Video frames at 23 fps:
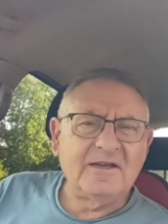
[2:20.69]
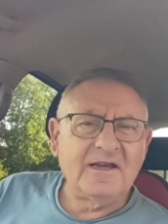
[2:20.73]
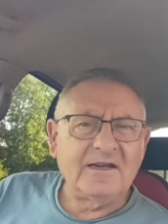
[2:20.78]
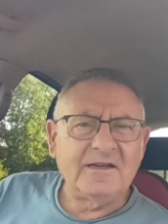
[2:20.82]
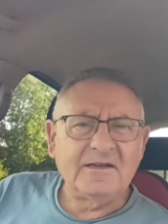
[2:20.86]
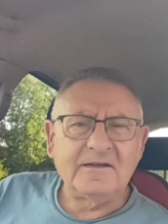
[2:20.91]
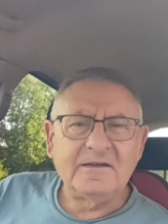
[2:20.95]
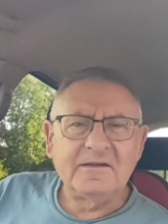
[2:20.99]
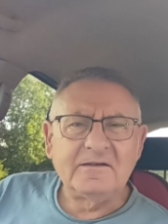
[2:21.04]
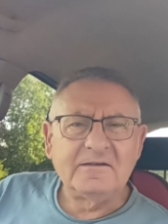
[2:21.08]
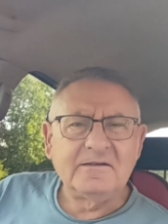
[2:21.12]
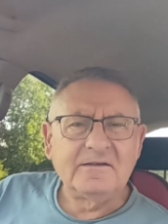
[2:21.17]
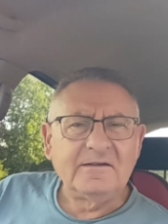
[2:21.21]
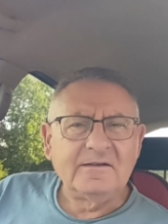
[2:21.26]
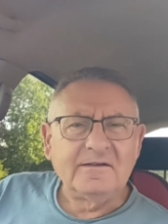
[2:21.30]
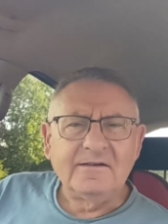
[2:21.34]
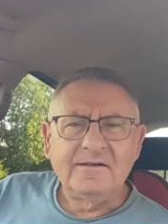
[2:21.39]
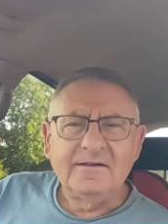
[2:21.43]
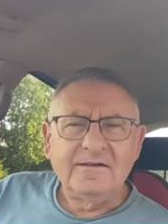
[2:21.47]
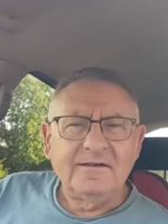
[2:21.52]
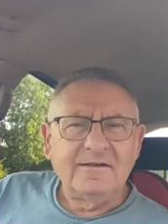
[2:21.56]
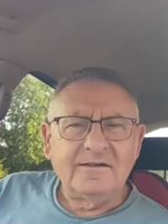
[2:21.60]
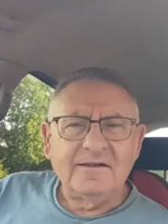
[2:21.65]
cake,
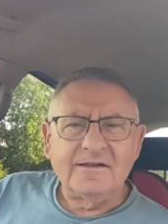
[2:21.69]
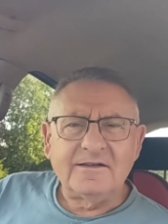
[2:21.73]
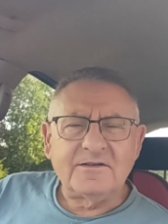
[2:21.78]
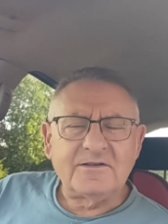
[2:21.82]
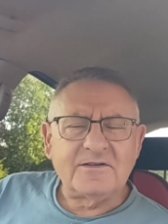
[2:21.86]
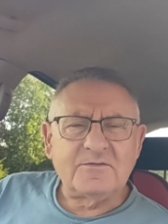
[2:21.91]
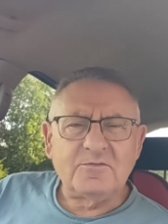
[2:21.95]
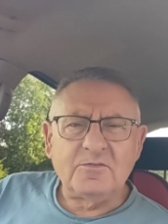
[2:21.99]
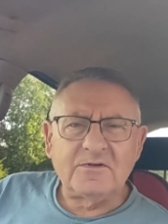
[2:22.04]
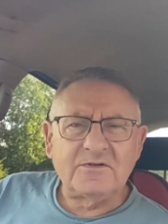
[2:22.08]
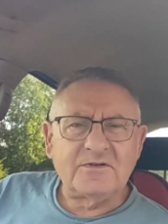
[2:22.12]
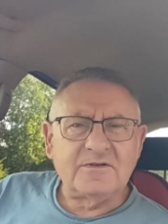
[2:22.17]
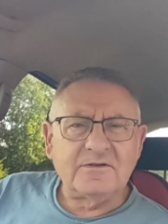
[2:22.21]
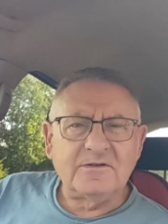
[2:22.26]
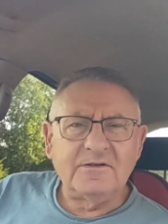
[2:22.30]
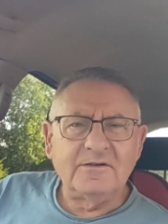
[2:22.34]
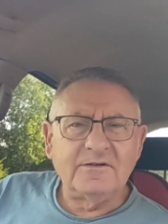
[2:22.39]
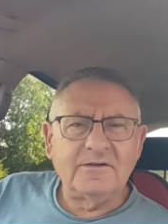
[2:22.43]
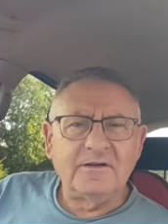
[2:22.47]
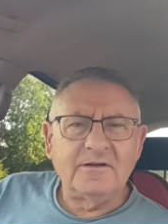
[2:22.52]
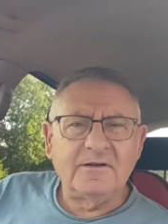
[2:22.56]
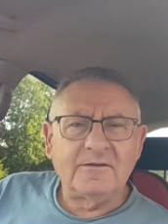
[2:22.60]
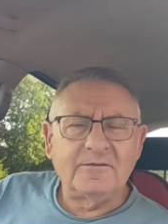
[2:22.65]
that just wasn't
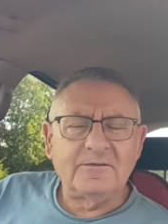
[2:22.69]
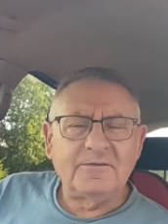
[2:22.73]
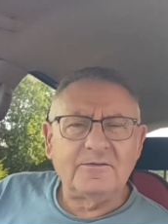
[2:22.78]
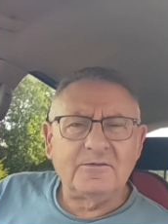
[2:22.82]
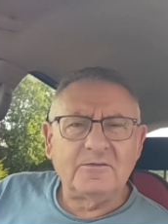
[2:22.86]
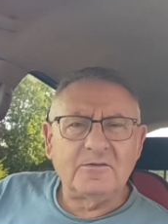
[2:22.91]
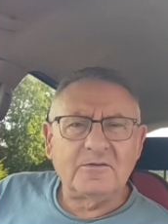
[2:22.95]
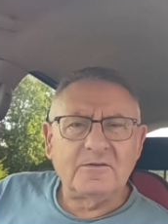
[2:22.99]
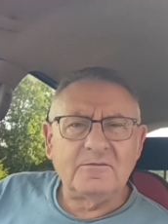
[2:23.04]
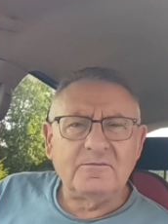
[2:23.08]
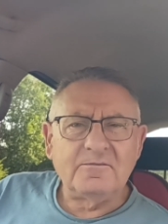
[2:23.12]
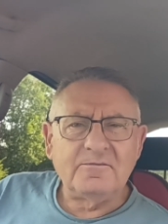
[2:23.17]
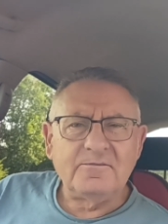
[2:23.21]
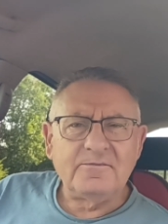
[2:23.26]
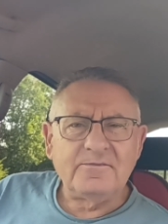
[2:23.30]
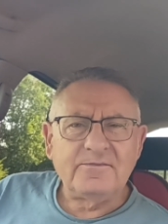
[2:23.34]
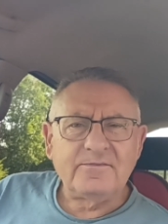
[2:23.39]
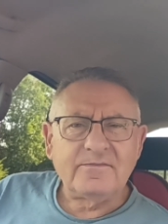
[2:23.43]
good enough for them.